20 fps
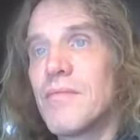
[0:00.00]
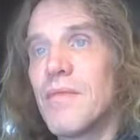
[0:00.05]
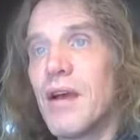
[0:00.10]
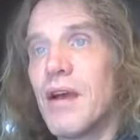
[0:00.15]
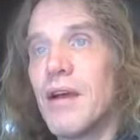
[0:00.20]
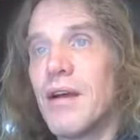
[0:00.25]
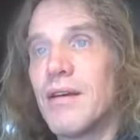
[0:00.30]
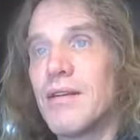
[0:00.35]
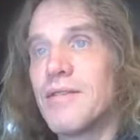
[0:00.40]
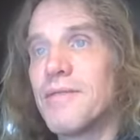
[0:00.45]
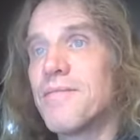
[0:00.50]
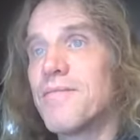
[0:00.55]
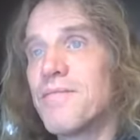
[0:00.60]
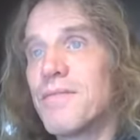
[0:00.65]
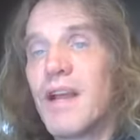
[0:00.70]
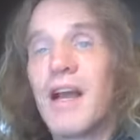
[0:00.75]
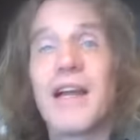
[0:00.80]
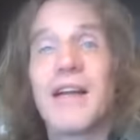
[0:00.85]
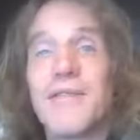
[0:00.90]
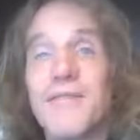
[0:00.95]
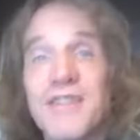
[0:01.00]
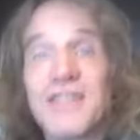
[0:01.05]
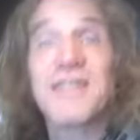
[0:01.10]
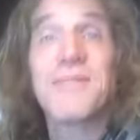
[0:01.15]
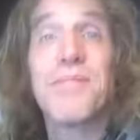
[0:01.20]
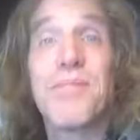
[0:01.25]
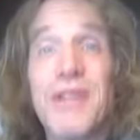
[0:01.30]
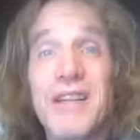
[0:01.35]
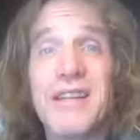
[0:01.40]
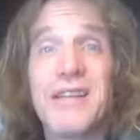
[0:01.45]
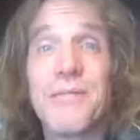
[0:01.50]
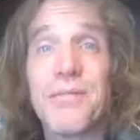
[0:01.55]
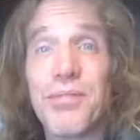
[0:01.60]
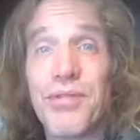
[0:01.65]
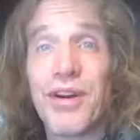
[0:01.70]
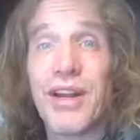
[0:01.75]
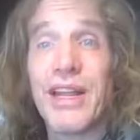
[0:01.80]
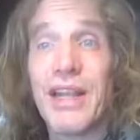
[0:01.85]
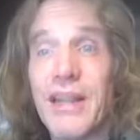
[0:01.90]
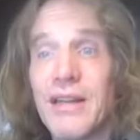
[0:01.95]
uh, kind of split
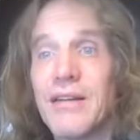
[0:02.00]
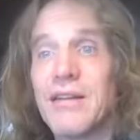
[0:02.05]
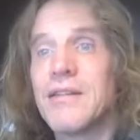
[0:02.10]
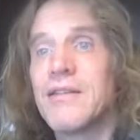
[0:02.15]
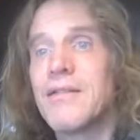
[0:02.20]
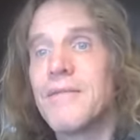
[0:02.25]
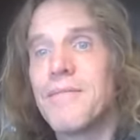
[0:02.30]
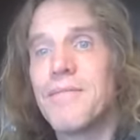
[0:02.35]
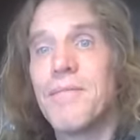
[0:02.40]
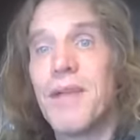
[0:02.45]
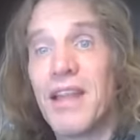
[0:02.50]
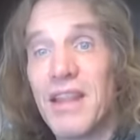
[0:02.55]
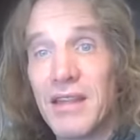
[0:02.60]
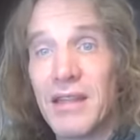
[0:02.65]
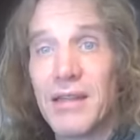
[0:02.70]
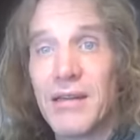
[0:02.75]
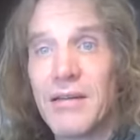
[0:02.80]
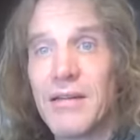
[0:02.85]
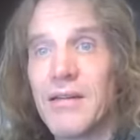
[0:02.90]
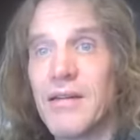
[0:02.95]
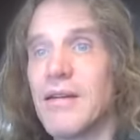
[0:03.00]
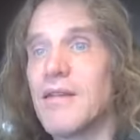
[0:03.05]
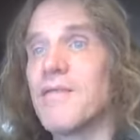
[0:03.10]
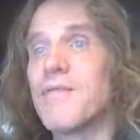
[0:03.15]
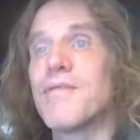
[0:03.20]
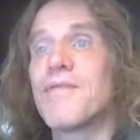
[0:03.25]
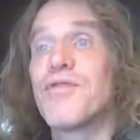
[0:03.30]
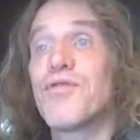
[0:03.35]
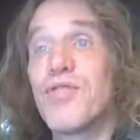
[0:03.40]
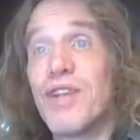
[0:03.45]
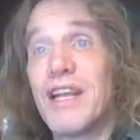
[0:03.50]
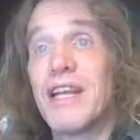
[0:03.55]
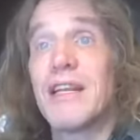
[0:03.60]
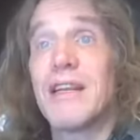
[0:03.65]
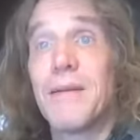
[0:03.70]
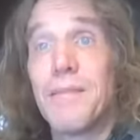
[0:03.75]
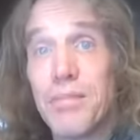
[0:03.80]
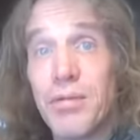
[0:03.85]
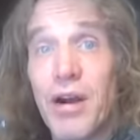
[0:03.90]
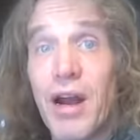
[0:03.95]
brain method of
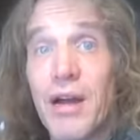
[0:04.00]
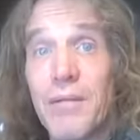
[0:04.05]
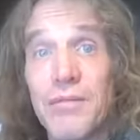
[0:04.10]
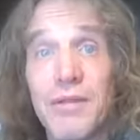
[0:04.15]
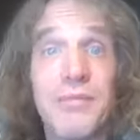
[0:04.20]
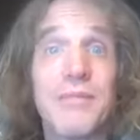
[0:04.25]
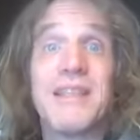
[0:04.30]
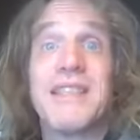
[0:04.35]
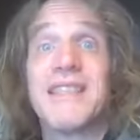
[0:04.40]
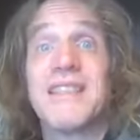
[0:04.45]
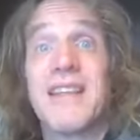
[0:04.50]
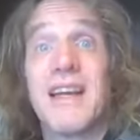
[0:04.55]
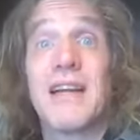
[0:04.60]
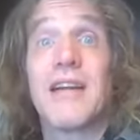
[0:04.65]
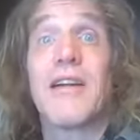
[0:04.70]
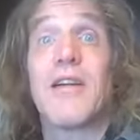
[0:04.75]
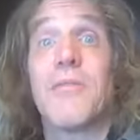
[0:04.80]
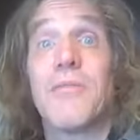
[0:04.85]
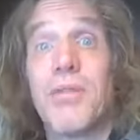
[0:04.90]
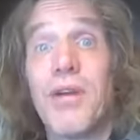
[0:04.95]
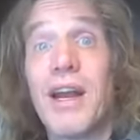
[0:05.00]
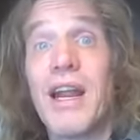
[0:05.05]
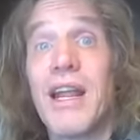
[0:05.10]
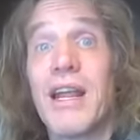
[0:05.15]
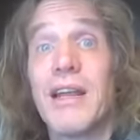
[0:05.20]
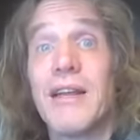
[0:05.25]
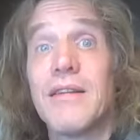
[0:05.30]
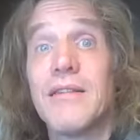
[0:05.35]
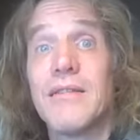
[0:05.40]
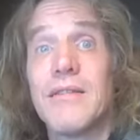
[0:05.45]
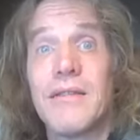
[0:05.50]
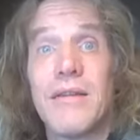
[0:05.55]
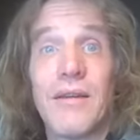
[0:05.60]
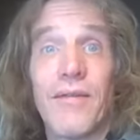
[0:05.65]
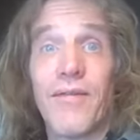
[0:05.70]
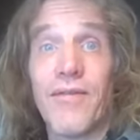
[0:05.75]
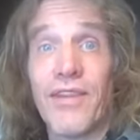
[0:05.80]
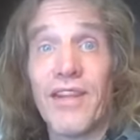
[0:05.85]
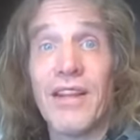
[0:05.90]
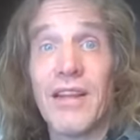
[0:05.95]
creating a problem inside our brain, a
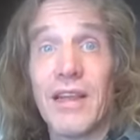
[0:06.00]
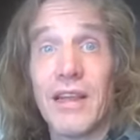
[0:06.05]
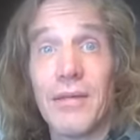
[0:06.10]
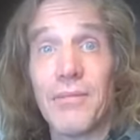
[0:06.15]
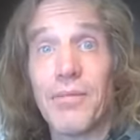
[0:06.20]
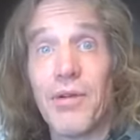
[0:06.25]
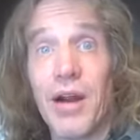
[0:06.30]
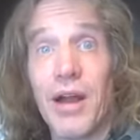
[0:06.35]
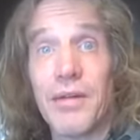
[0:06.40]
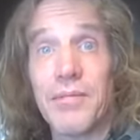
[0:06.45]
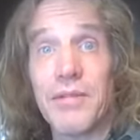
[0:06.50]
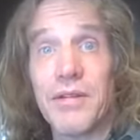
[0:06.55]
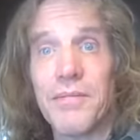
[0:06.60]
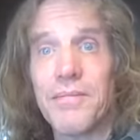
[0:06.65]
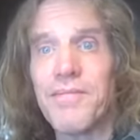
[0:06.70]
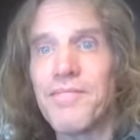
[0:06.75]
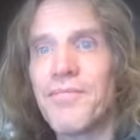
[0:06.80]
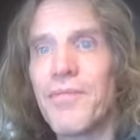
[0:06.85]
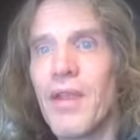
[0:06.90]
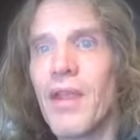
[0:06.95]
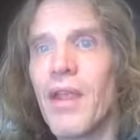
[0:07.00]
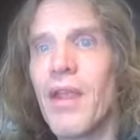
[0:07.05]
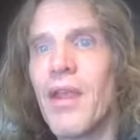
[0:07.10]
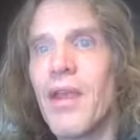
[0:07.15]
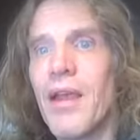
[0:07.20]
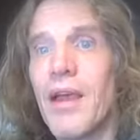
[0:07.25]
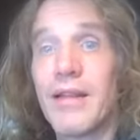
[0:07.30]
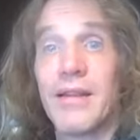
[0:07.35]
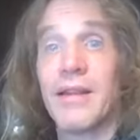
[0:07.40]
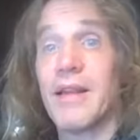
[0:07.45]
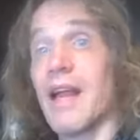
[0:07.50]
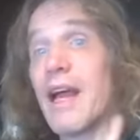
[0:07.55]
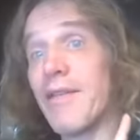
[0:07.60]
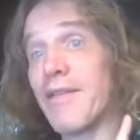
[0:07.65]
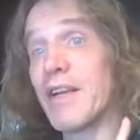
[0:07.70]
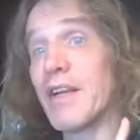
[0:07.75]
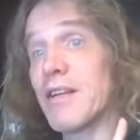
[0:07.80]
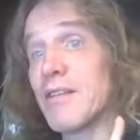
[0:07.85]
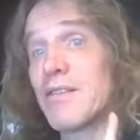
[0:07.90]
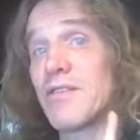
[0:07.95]
feeling problem, and then
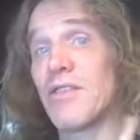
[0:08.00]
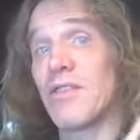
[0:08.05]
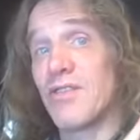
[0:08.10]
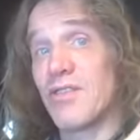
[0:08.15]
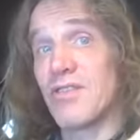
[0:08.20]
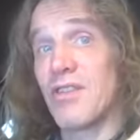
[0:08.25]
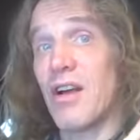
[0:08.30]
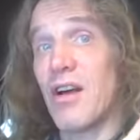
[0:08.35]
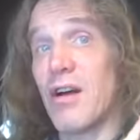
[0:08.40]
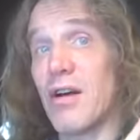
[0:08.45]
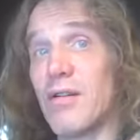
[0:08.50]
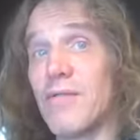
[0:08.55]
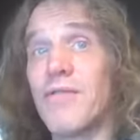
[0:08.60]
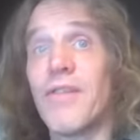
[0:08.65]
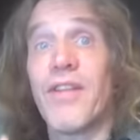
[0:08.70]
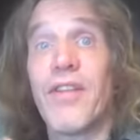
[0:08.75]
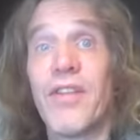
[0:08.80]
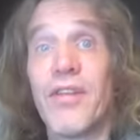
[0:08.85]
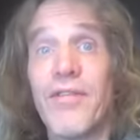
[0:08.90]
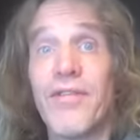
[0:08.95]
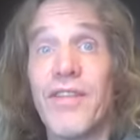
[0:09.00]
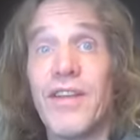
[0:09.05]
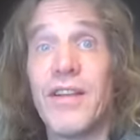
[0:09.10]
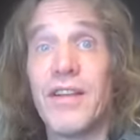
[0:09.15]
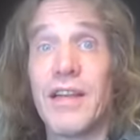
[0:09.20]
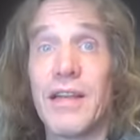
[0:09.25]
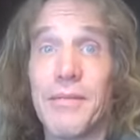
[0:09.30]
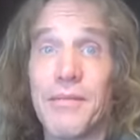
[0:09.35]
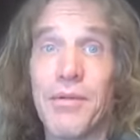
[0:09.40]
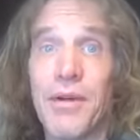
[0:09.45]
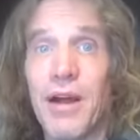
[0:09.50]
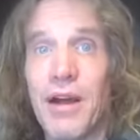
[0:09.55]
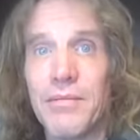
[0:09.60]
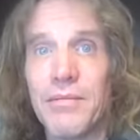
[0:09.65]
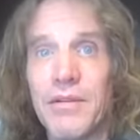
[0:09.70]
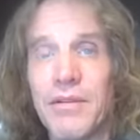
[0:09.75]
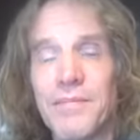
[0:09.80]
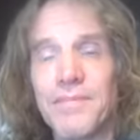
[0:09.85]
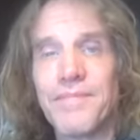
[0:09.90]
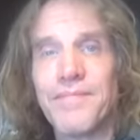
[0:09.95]
having us solve the feeling
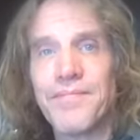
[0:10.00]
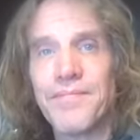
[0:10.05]
problem.